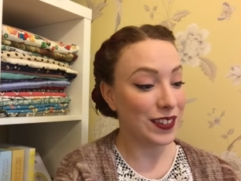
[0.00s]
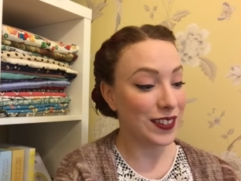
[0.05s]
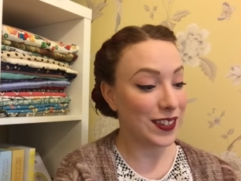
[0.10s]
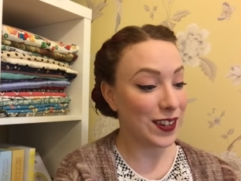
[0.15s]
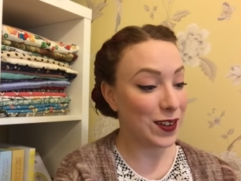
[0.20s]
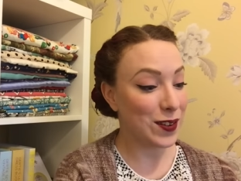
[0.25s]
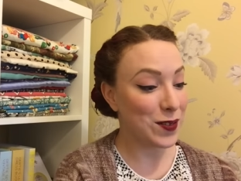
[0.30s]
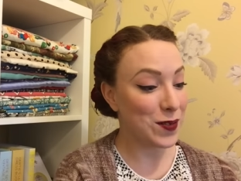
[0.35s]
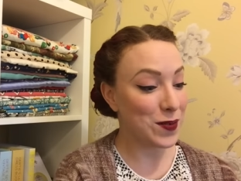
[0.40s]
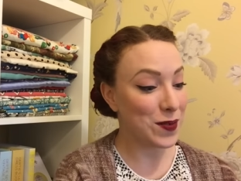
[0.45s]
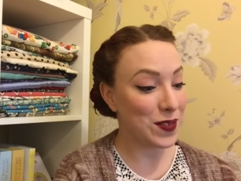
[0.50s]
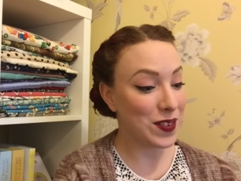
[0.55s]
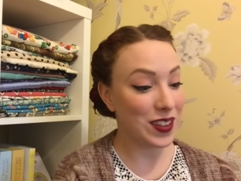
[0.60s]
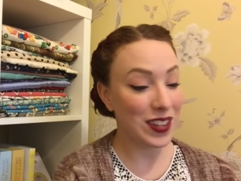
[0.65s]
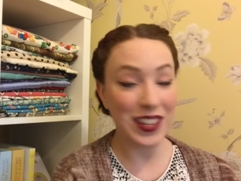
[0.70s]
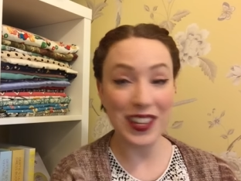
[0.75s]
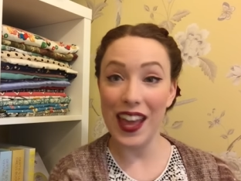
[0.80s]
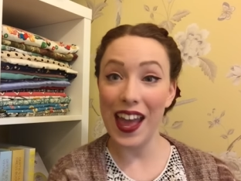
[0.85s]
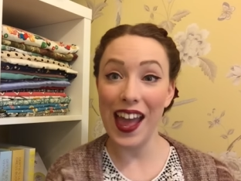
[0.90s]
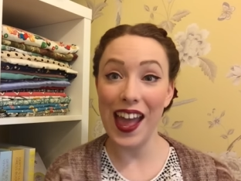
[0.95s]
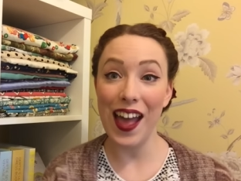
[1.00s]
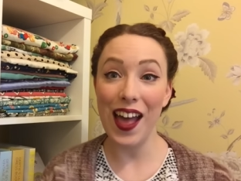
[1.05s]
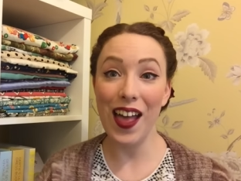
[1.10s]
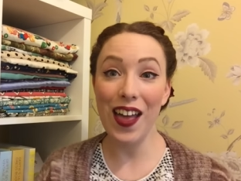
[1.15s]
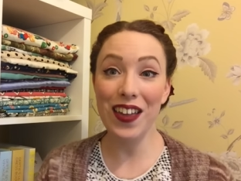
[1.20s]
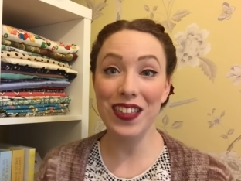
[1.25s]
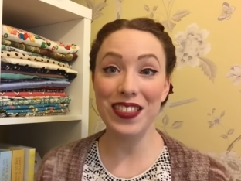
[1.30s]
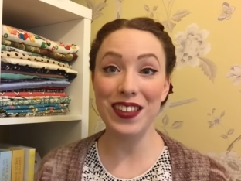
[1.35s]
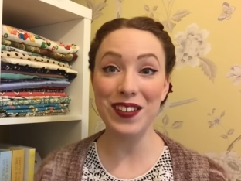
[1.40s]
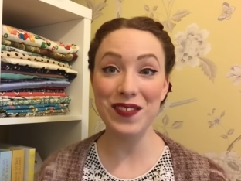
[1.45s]
So yeah,
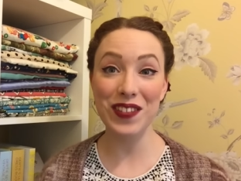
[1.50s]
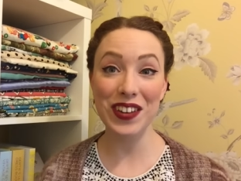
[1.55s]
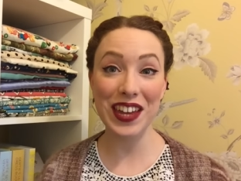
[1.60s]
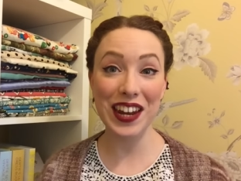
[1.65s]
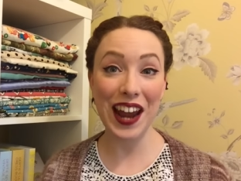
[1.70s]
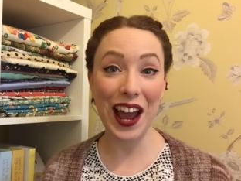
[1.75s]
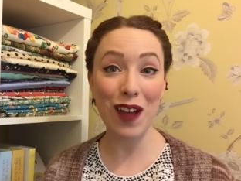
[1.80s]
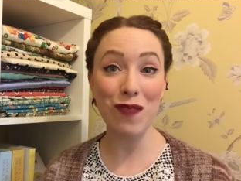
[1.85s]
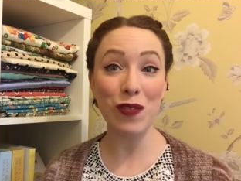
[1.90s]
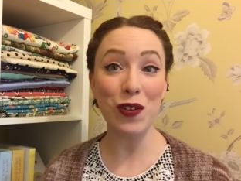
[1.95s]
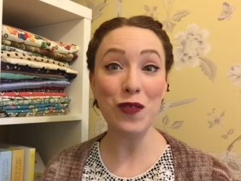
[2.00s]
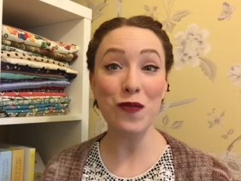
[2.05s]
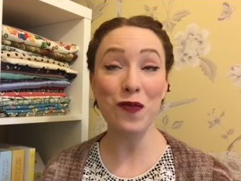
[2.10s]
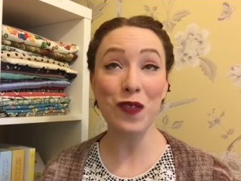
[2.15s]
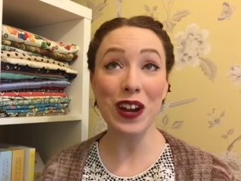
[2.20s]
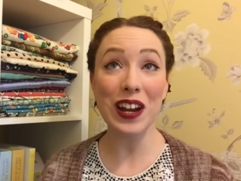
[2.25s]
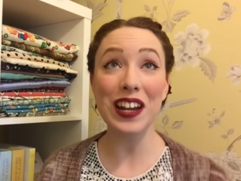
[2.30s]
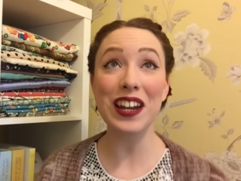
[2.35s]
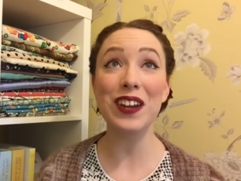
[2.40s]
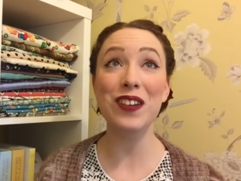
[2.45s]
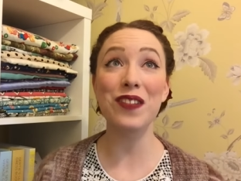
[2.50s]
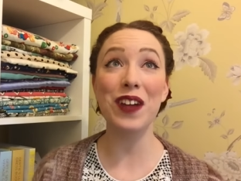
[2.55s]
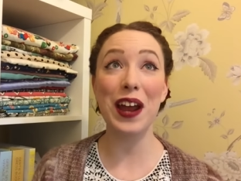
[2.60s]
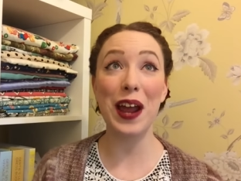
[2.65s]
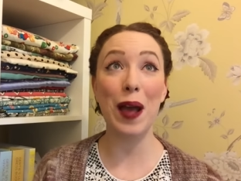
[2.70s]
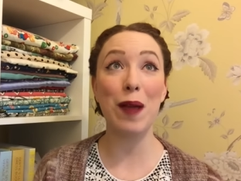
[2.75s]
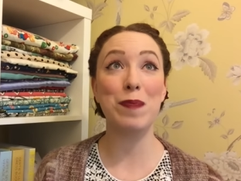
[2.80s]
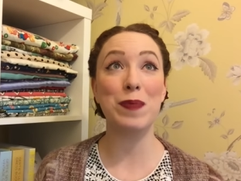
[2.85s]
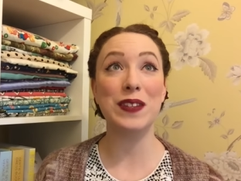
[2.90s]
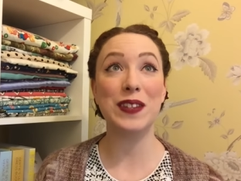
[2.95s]
I think we're going to have a really
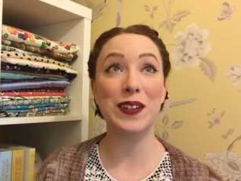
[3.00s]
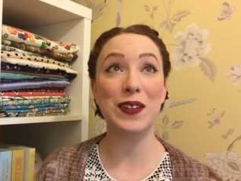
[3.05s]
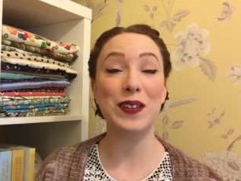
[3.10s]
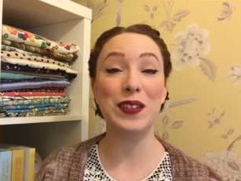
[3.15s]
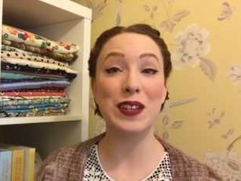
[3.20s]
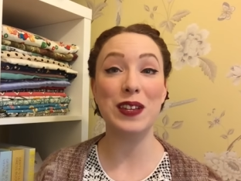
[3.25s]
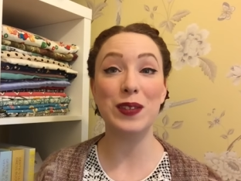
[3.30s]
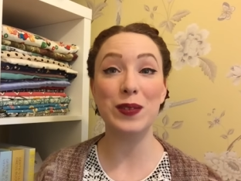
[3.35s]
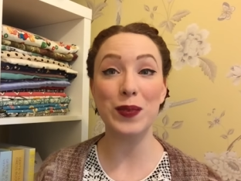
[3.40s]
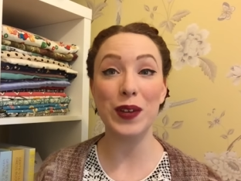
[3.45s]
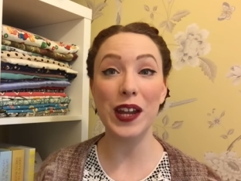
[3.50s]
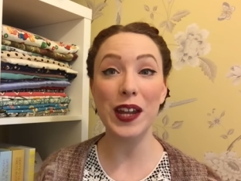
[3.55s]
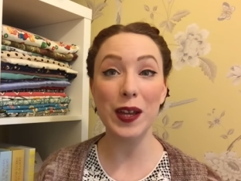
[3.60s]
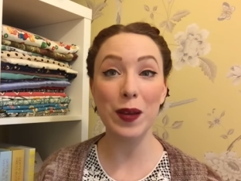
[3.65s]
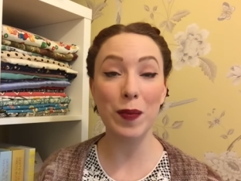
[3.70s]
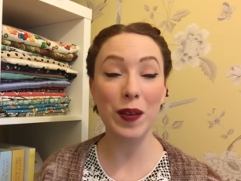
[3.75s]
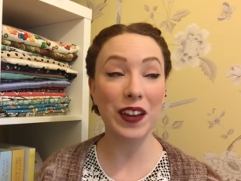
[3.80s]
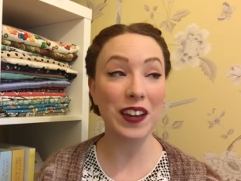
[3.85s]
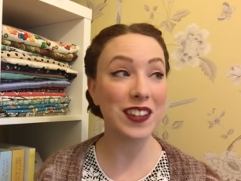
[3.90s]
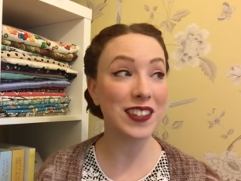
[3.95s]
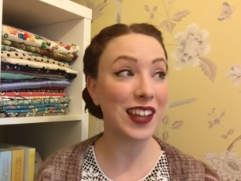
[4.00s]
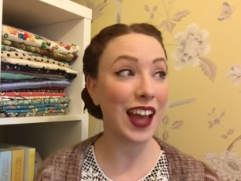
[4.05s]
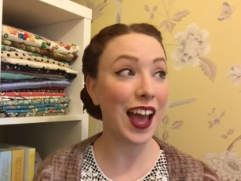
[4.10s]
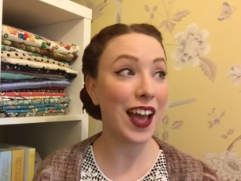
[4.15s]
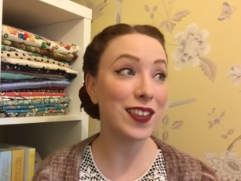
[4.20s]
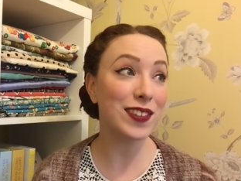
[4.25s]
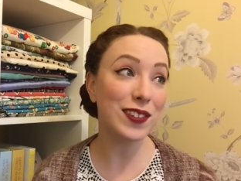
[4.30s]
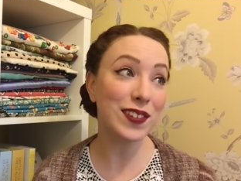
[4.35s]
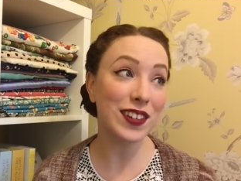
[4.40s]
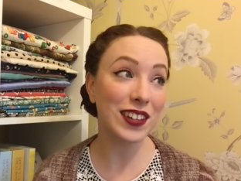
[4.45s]
great episode this week because,
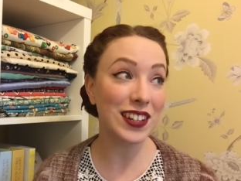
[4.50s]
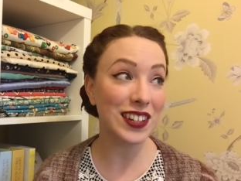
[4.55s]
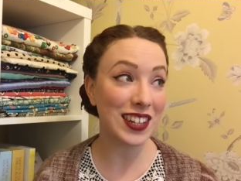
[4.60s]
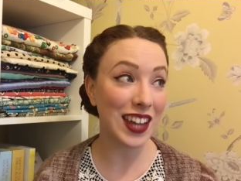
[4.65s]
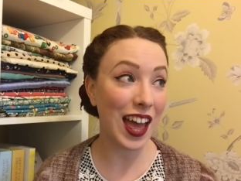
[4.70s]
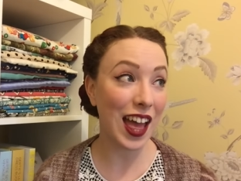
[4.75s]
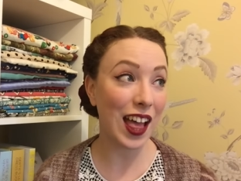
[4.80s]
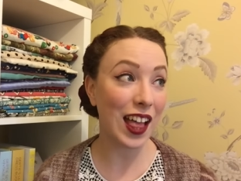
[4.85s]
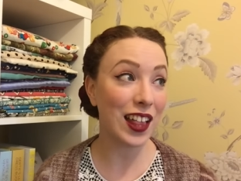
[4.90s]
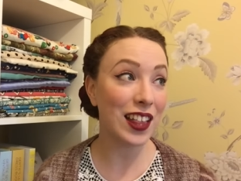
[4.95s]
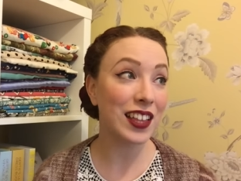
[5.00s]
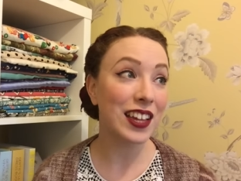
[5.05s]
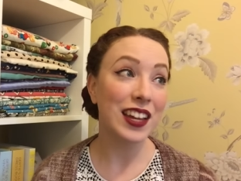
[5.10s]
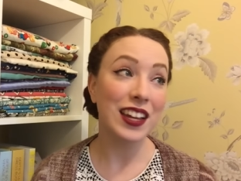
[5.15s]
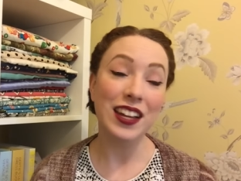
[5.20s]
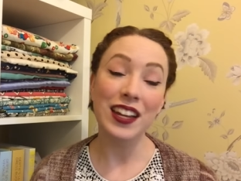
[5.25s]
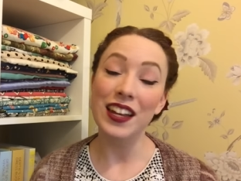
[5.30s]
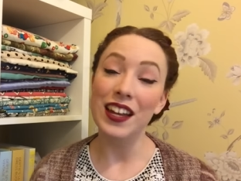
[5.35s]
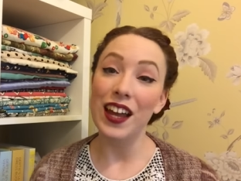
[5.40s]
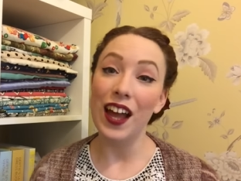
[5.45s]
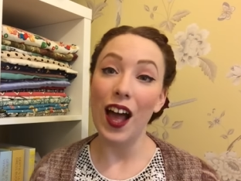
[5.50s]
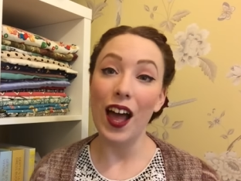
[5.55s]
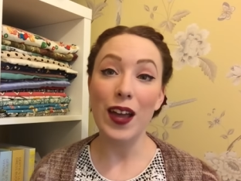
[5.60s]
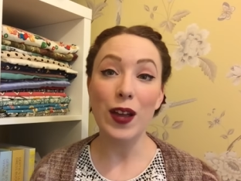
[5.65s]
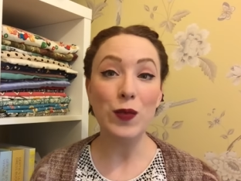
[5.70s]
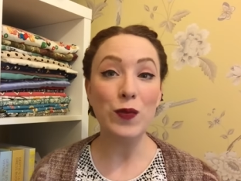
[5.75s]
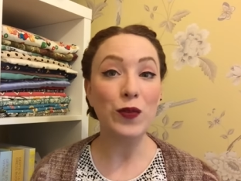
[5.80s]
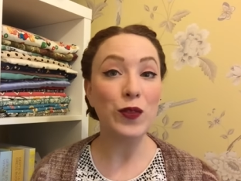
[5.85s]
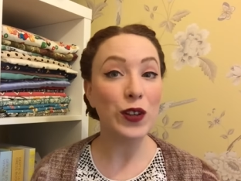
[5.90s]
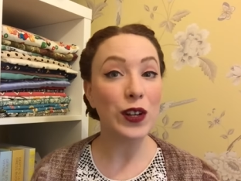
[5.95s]
as you can tell, I
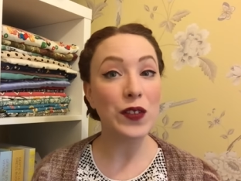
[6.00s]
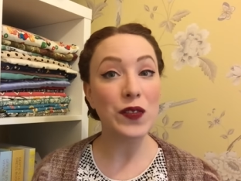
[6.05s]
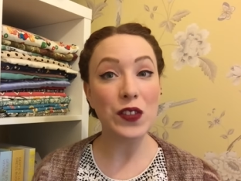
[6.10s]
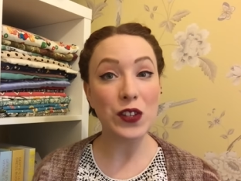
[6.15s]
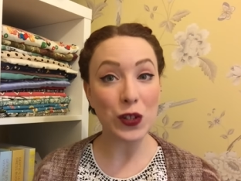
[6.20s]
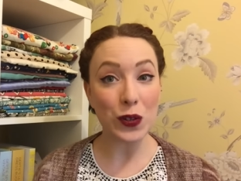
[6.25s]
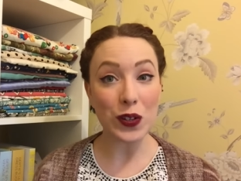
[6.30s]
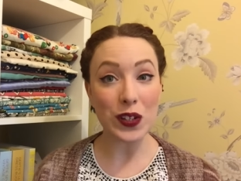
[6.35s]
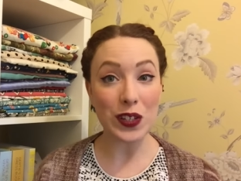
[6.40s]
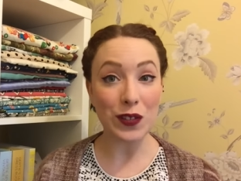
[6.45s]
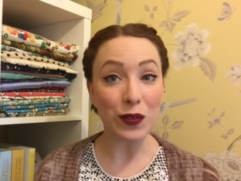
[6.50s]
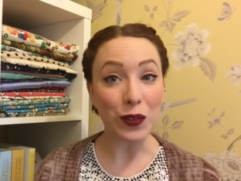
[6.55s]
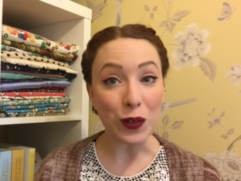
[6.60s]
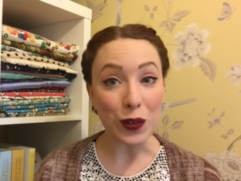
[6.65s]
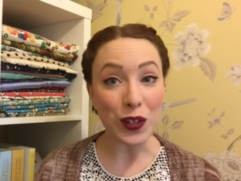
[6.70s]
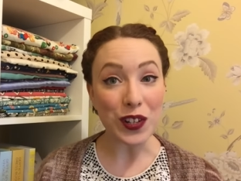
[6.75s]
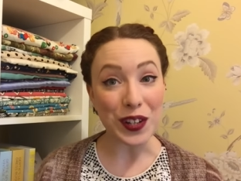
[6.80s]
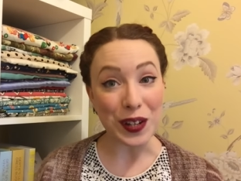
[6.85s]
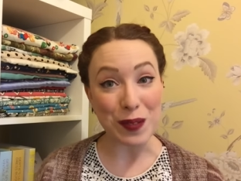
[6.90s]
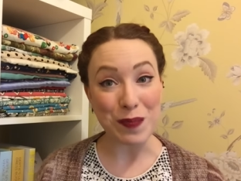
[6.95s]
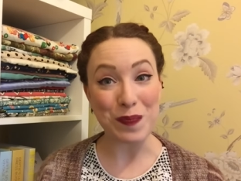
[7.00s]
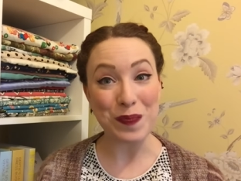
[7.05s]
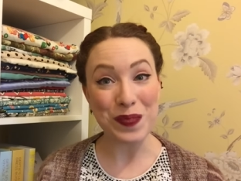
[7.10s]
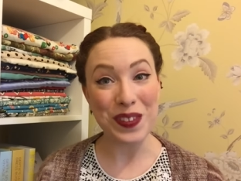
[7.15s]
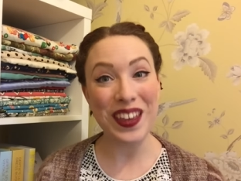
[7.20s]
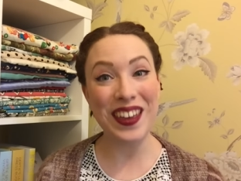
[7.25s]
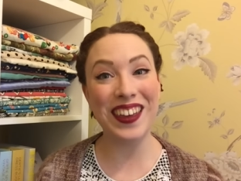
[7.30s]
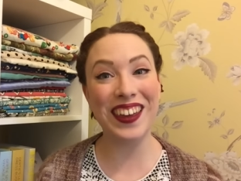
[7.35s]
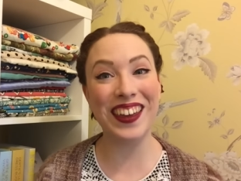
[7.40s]
am full of the joys of autumn.